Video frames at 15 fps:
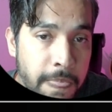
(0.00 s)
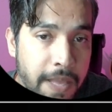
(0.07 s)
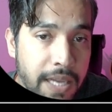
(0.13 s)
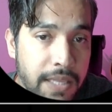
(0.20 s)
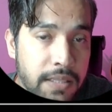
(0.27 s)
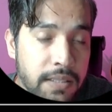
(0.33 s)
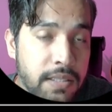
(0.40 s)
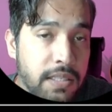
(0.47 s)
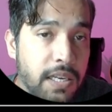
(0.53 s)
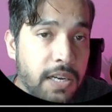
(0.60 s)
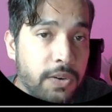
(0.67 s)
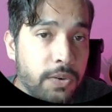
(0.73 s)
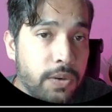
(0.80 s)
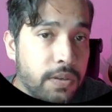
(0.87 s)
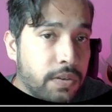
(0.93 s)
And this is
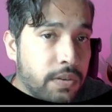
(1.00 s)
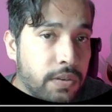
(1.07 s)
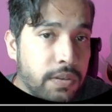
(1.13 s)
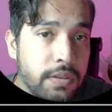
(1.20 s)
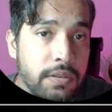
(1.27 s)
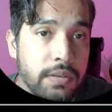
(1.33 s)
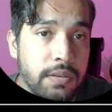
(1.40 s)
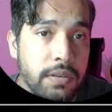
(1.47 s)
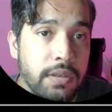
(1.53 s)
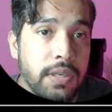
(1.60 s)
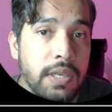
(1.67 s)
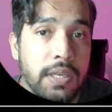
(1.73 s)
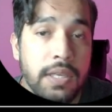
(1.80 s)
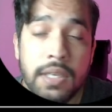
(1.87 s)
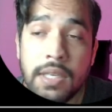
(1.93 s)
our
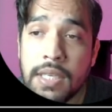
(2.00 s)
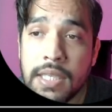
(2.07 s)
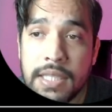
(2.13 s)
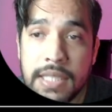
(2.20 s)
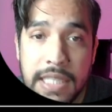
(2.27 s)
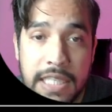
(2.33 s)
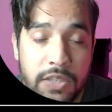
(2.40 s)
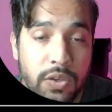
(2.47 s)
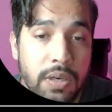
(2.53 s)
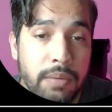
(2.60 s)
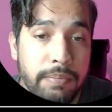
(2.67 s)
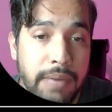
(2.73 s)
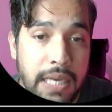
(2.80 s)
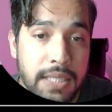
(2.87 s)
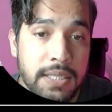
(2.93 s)
SQL
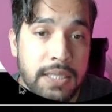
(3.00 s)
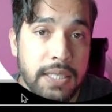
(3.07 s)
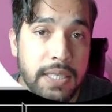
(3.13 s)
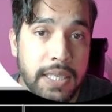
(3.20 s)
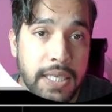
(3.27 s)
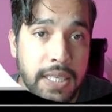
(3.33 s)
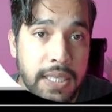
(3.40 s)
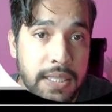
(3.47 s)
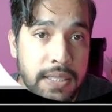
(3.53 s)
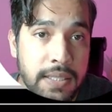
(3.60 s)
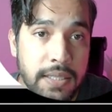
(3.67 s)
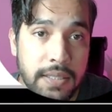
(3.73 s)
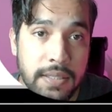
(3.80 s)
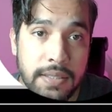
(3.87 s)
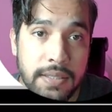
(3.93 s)
managed
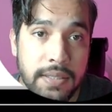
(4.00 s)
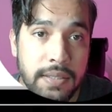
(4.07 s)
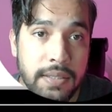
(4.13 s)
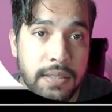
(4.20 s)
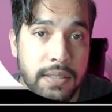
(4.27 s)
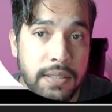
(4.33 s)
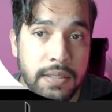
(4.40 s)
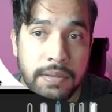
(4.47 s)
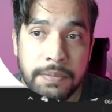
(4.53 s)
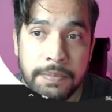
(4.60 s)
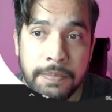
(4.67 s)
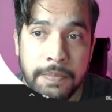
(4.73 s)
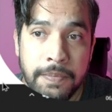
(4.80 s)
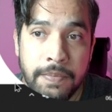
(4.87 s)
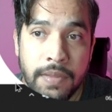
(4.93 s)
instance
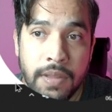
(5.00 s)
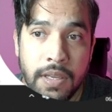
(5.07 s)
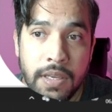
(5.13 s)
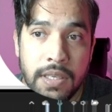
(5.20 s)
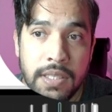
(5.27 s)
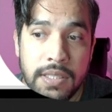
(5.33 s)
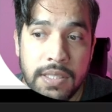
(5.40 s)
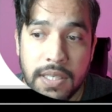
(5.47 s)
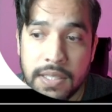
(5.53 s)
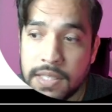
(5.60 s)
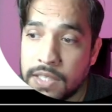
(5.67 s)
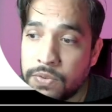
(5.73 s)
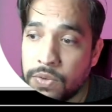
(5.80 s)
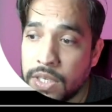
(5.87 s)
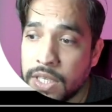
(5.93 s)

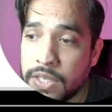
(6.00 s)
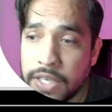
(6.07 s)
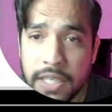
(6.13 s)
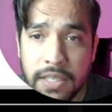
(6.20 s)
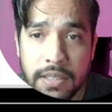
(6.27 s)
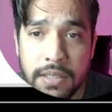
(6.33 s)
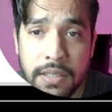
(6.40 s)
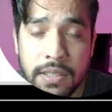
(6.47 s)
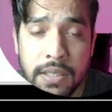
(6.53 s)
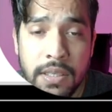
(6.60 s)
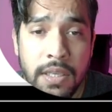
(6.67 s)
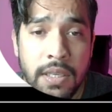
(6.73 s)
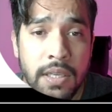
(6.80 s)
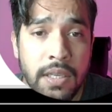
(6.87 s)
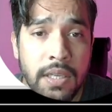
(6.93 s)
successfully created.
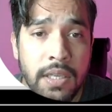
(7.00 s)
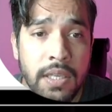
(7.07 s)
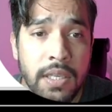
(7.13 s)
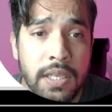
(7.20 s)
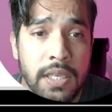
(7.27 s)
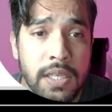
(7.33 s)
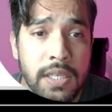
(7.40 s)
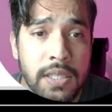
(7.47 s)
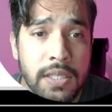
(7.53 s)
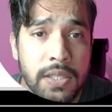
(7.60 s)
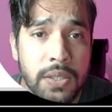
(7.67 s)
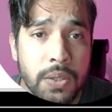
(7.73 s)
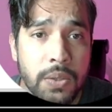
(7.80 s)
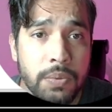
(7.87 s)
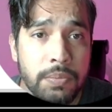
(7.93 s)

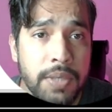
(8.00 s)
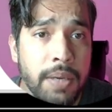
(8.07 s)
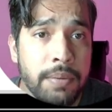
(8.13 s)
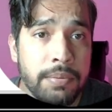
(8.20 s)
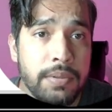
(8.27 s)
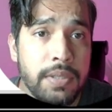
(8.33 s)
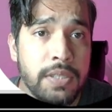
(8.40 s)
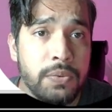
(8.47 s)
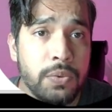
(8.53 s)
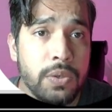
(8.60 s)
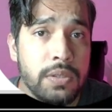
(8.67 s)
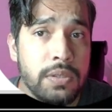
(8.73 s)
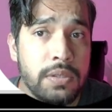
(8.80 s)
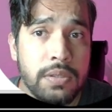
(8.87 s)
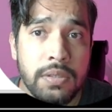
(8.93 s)
So yeah, this
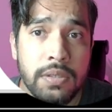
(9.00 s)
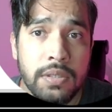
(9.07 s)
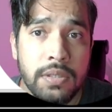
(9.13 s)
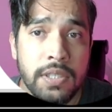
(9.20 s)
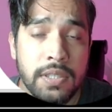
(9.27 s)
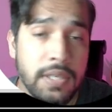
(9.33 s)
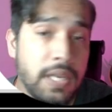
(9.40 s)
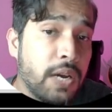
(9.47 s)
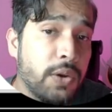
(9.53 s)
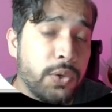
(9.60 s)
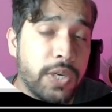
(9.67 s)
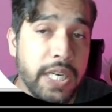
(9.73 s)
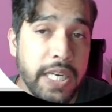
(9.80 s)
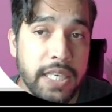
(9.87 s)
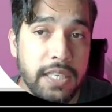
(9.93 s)
is how you
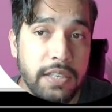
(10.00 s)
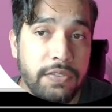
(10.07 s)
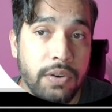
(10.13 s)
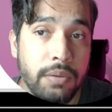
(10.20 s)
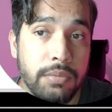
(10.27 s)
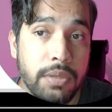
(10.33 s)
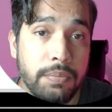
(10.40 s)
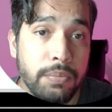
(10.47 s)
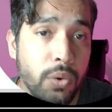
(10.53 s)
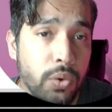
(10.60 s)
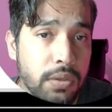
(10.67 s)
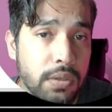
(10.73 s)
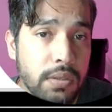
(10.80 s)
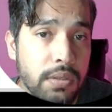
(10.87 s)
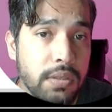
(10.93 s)
create it from the
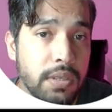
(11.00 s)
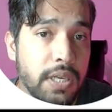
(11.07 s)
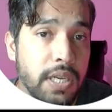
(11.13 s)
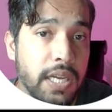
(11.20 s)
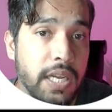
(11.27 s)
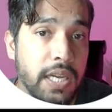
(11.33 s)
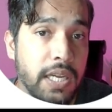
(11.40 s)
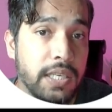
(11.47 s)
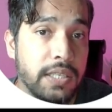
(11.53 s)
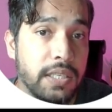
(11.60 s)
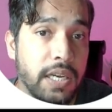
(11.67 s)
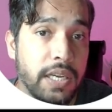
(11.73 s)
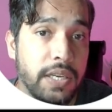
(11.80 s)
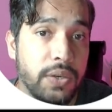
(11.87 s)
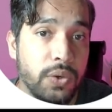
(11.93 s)
portal, and
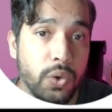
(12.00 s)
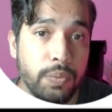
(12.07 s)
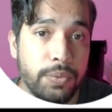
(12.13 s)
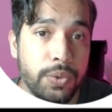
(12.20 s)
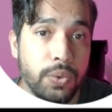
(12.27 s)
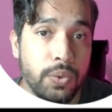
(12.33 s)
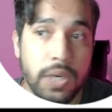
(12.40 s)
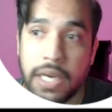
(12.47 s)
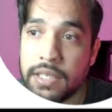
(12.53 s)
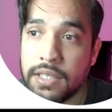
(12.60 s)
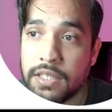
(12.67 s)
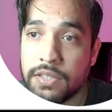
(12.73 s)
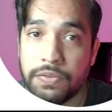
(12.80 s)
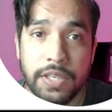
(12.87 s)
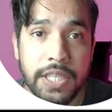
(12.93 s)
I hope you like
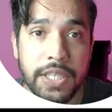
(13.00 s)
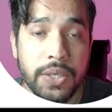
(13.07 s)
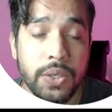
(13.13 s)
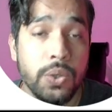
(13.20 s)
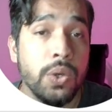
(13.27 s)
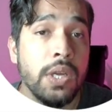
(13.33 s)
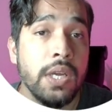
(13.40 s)
this video.